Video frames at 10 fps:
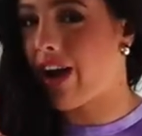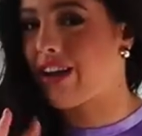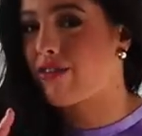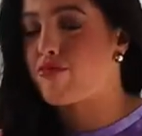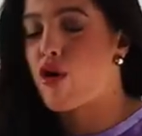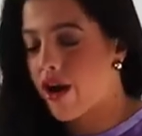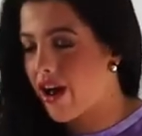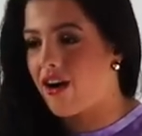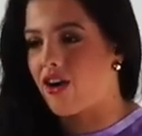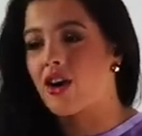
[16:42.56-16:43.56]
I even put it
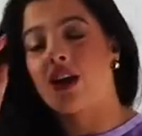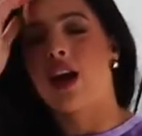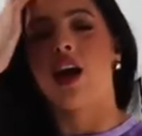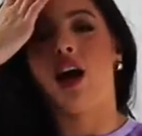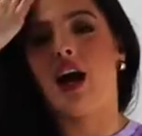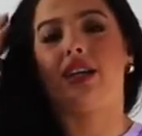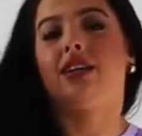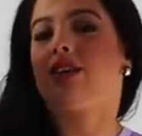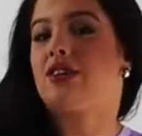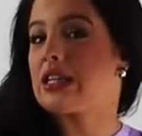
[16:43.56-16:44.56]
on, I
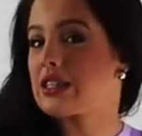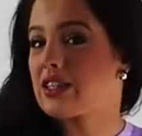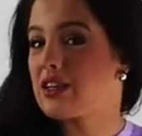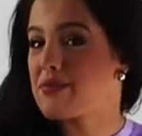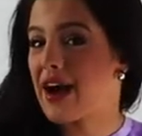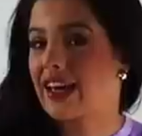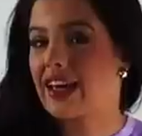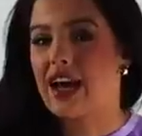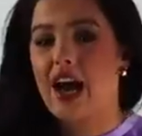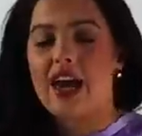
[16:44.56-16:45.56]
didn't notice this in the unpacking.